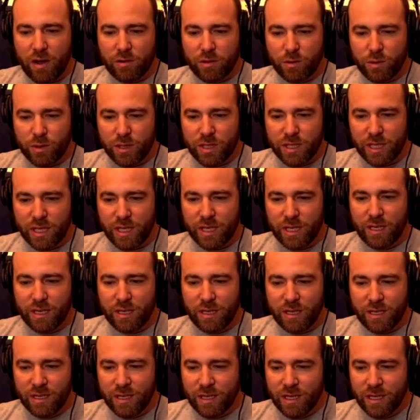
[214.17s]
Is we're
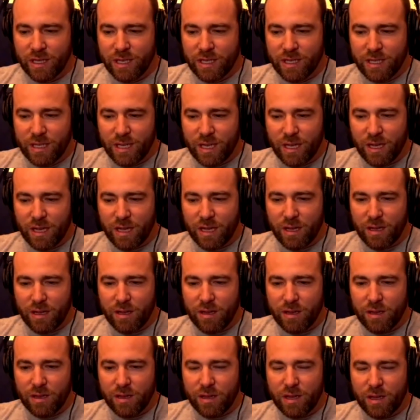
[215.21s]
seeing
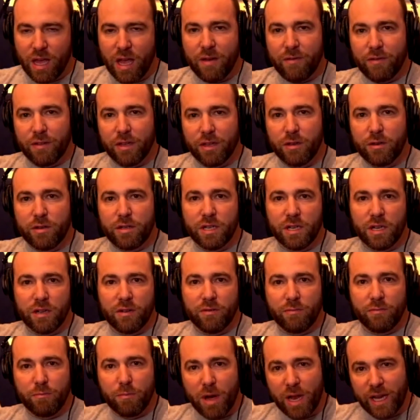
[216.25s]
the evolution
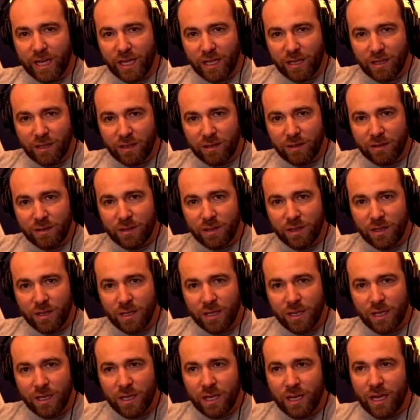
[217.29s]
of money.
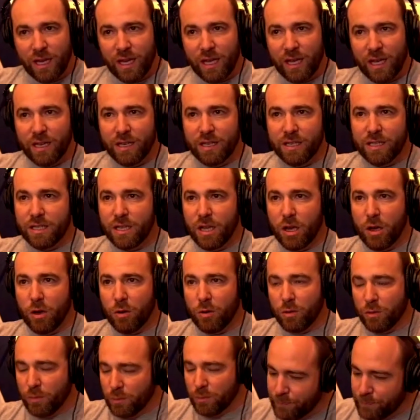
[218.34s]
And so